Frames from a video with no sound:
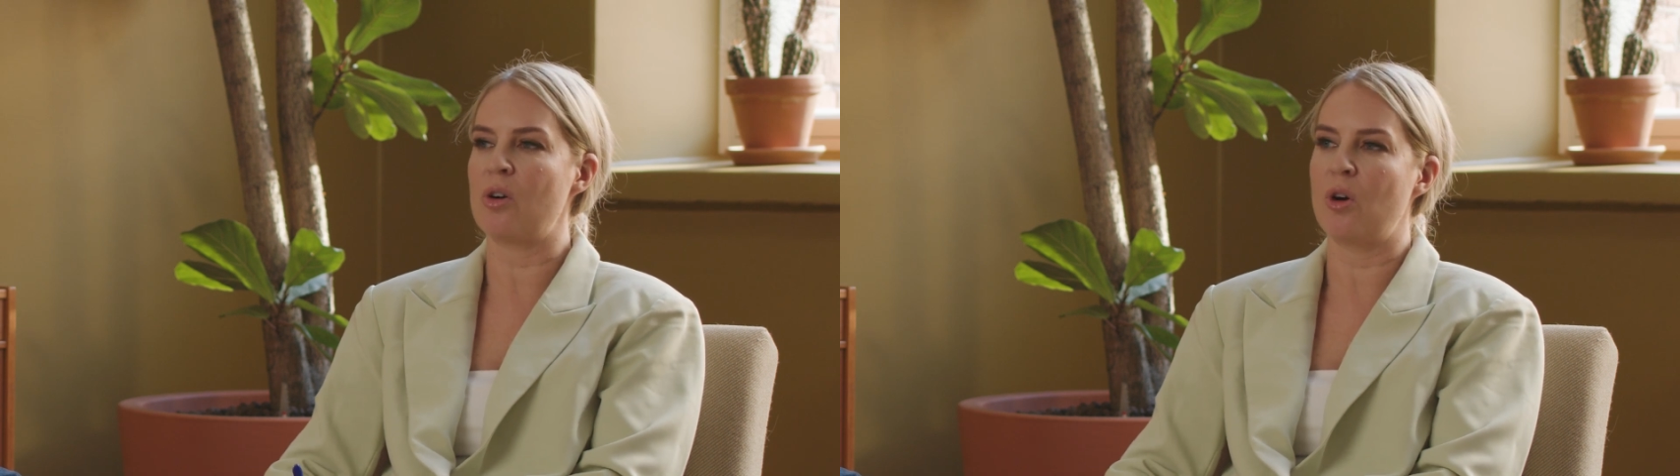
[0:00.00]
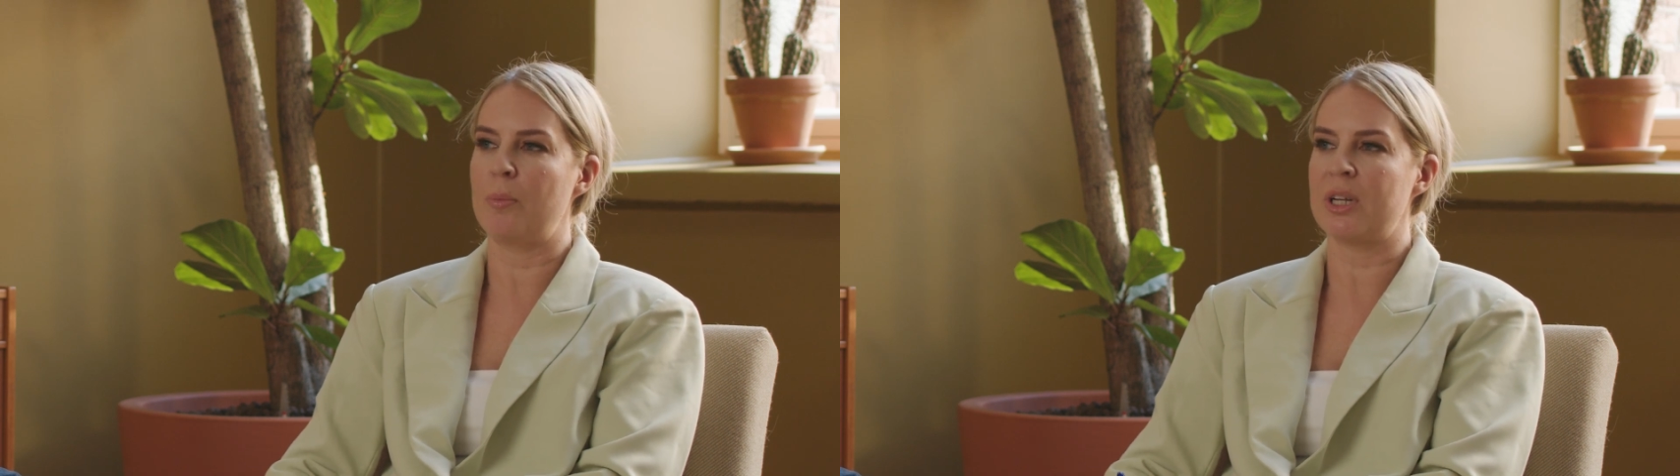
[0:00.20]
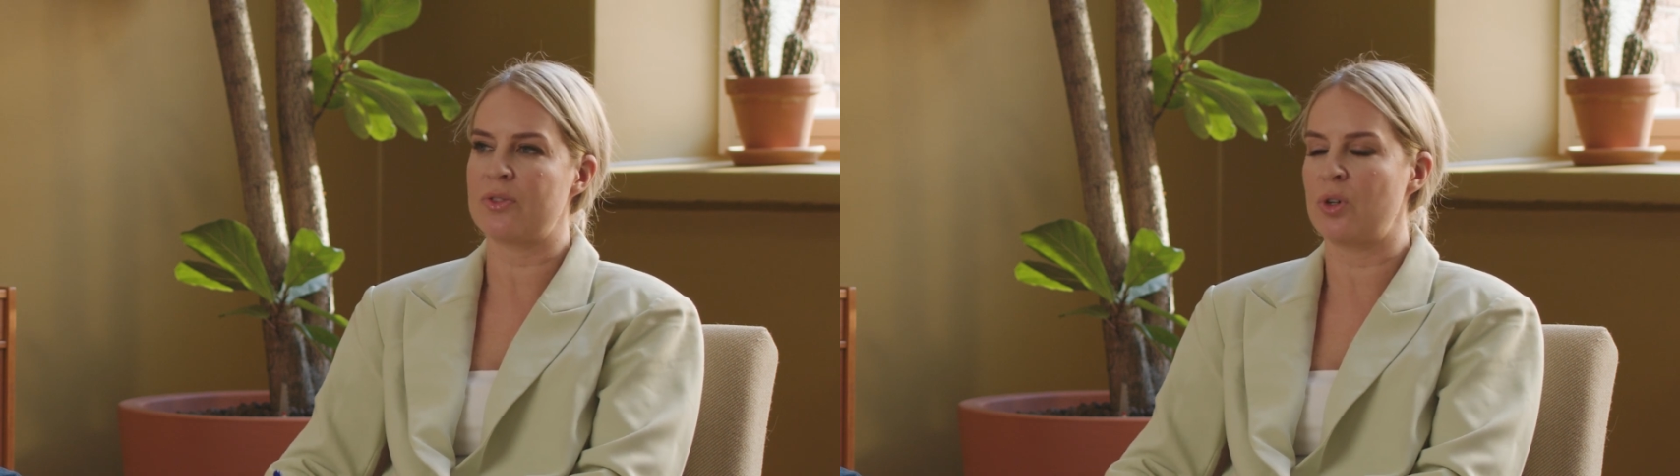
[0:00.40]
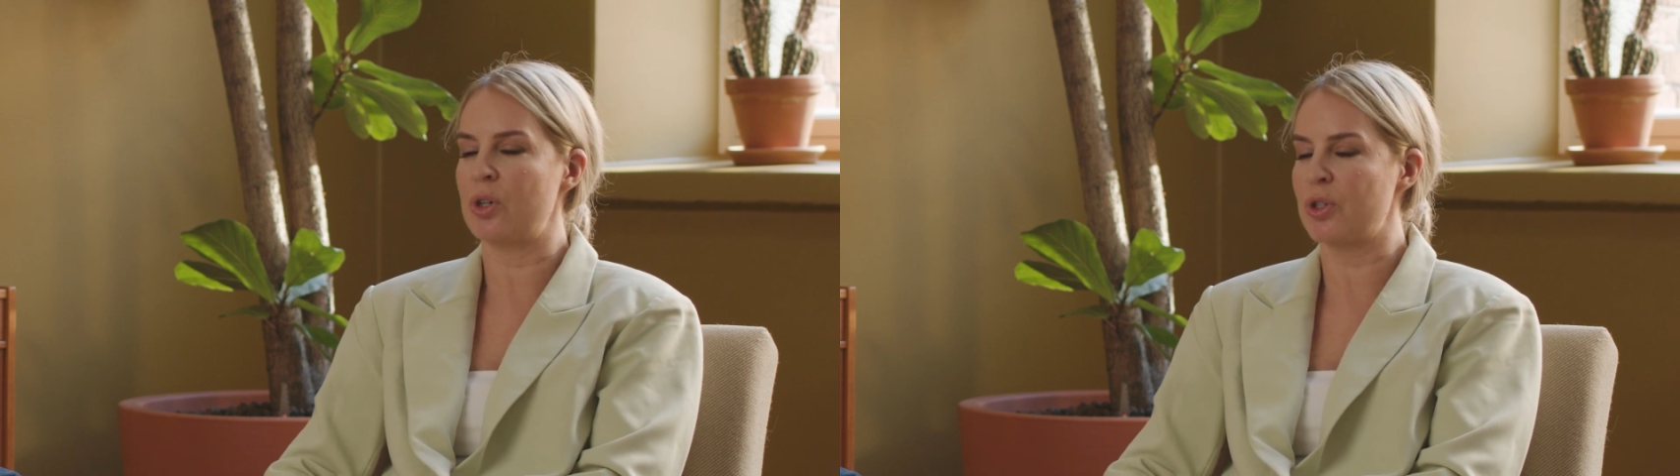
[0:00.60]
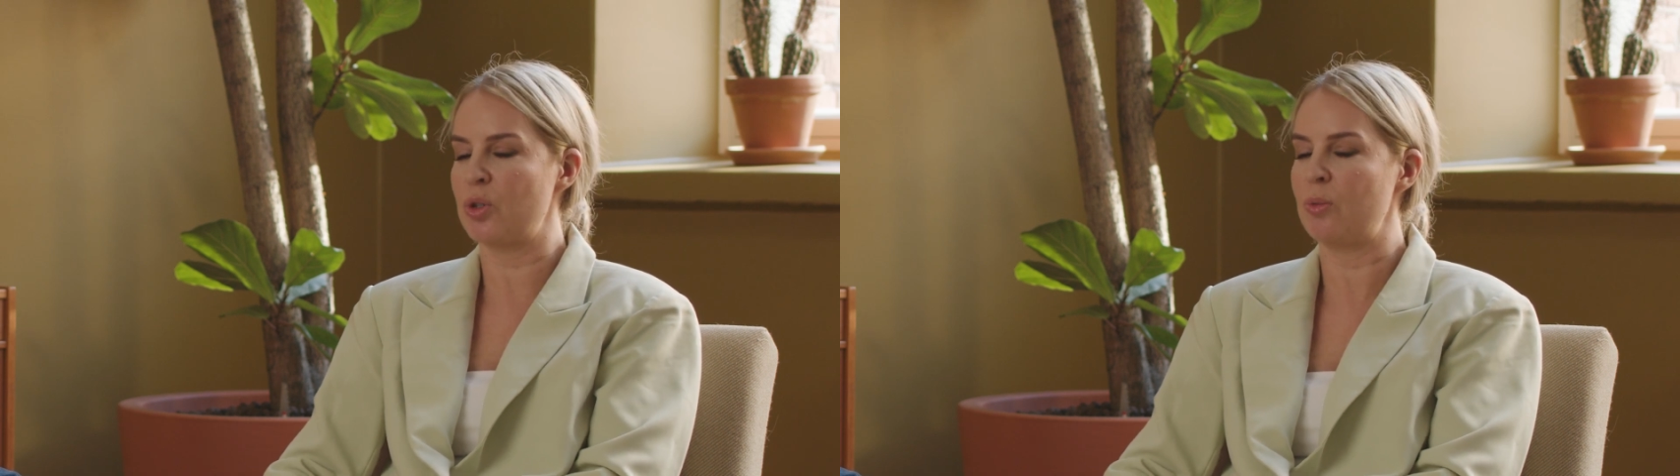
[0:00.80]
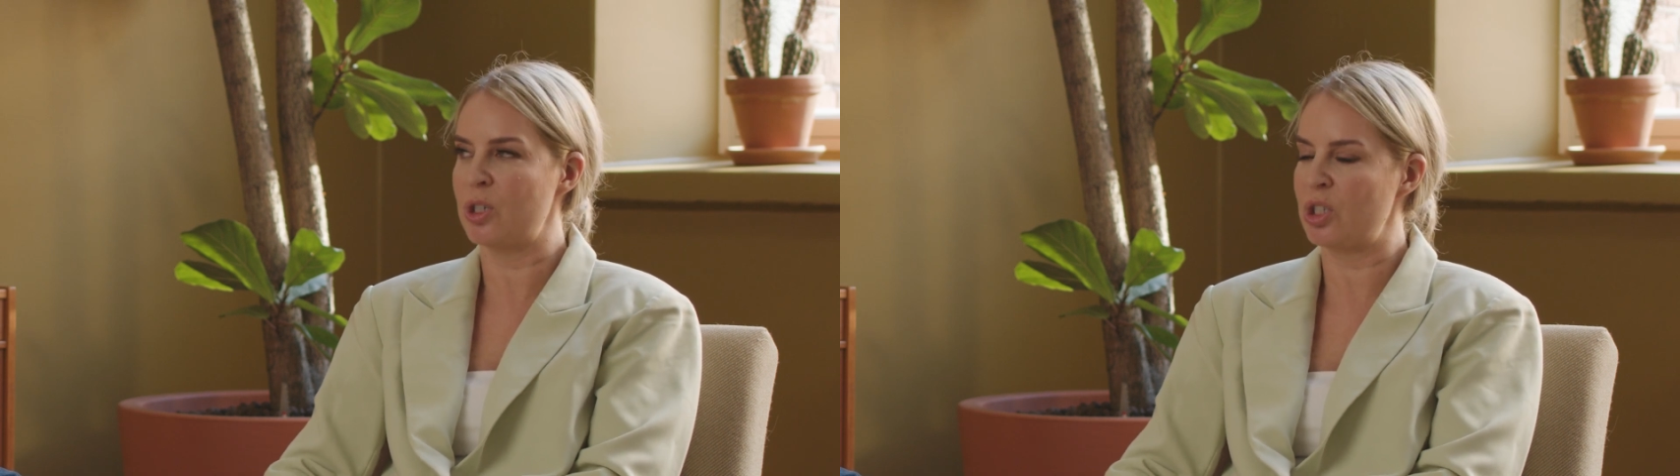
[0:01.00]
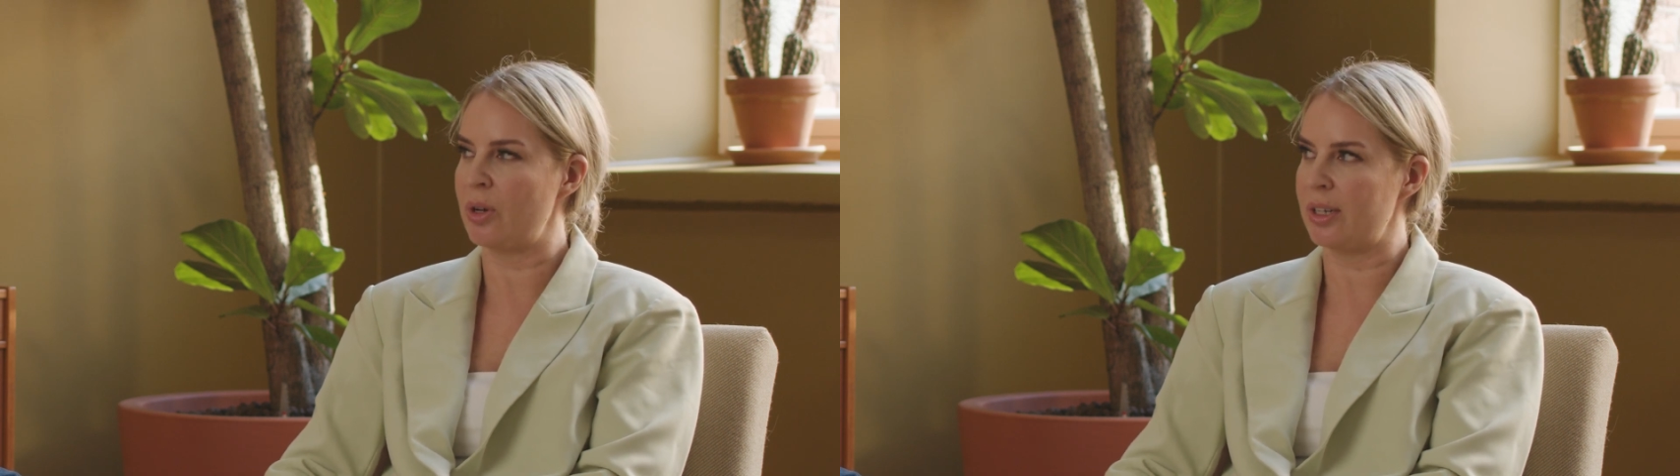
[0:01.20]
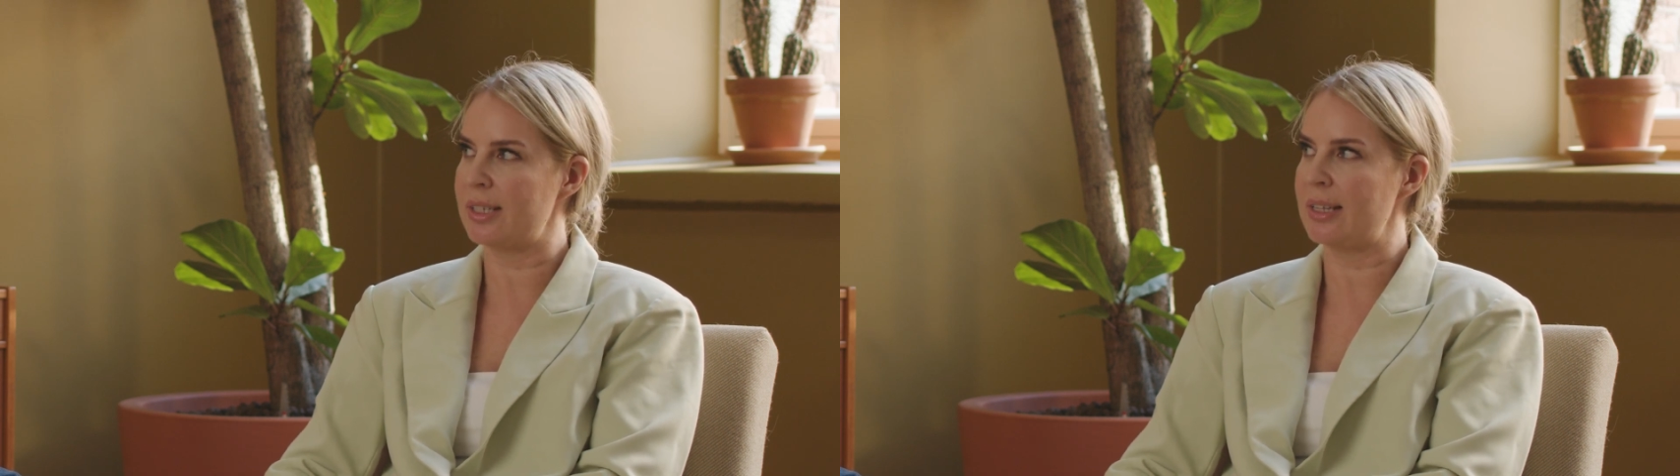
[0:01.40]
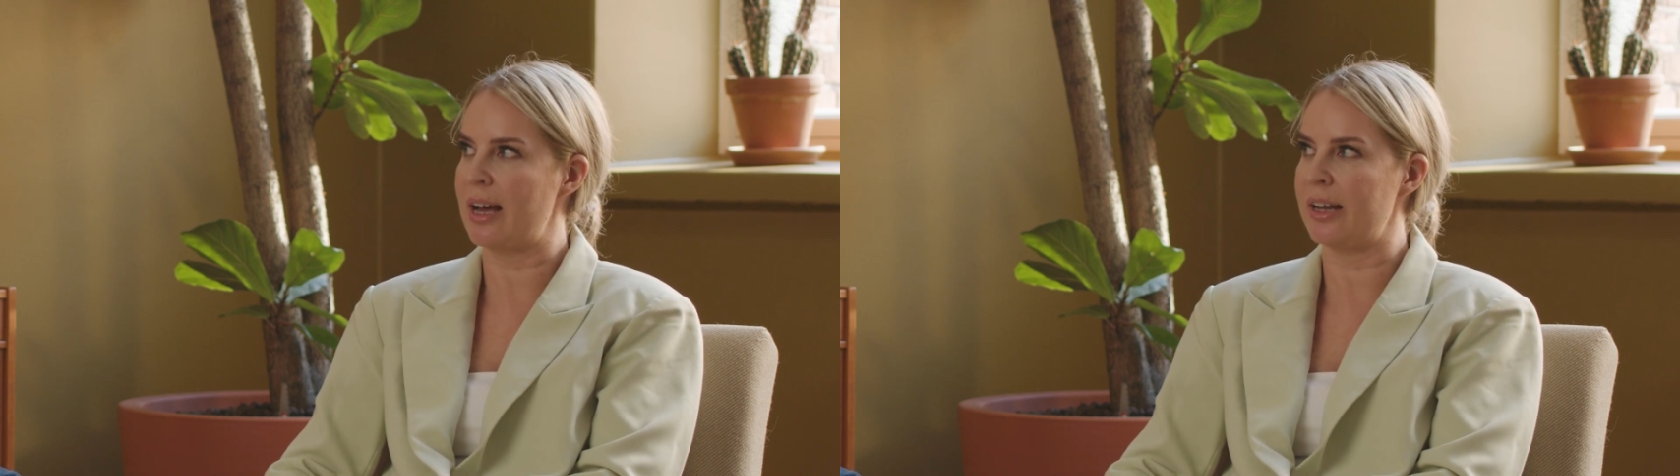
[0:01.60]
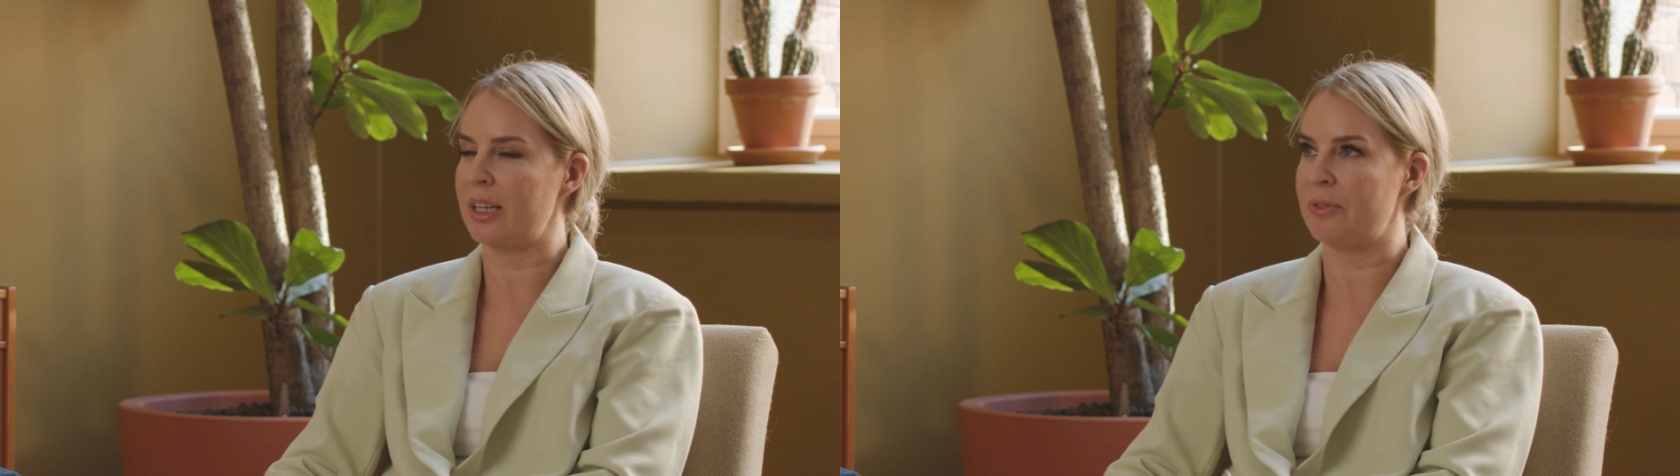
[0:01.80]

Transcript: complex for consumers to understand